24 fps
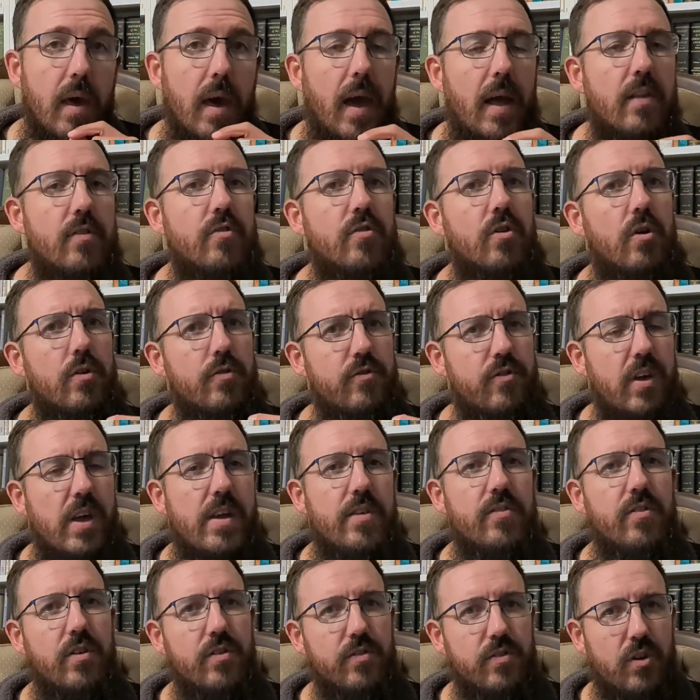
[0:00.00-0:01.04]
And so
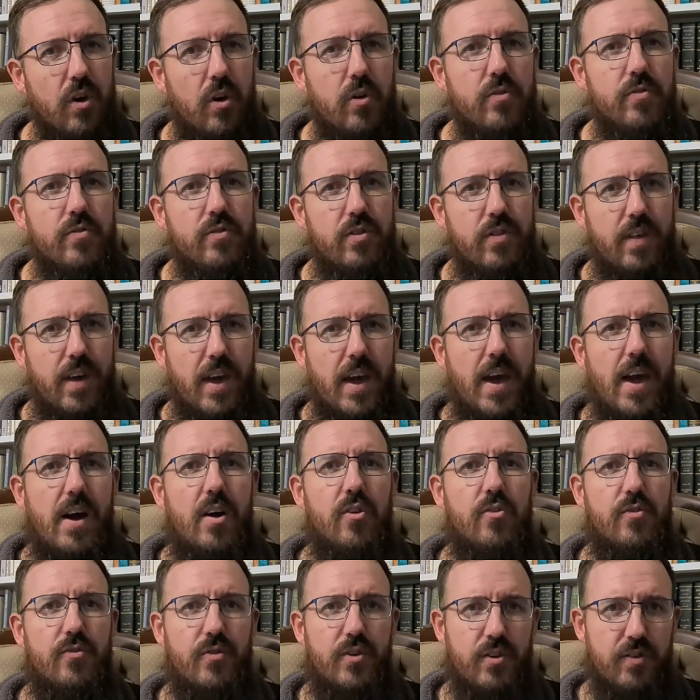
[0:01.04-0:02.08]
Jesus goes to their
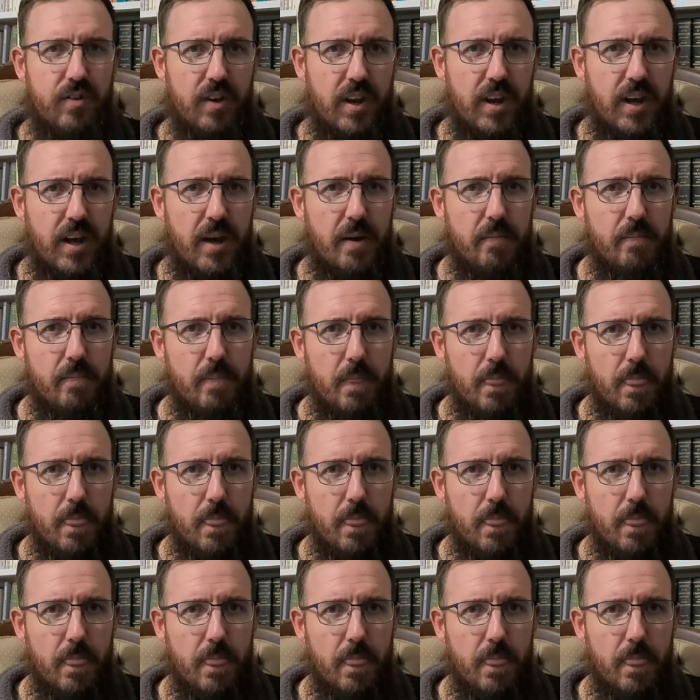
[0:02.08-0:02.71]
house for dinner.